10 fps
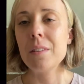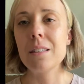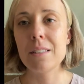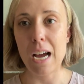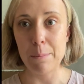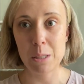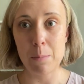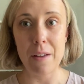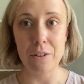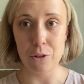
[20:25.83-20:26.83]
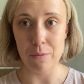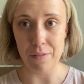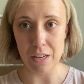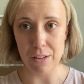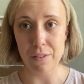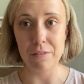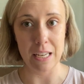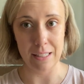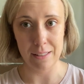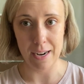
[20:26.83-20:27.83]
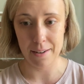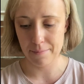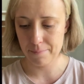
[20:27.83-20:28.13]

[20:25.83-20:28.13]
times by the derivative of the inside.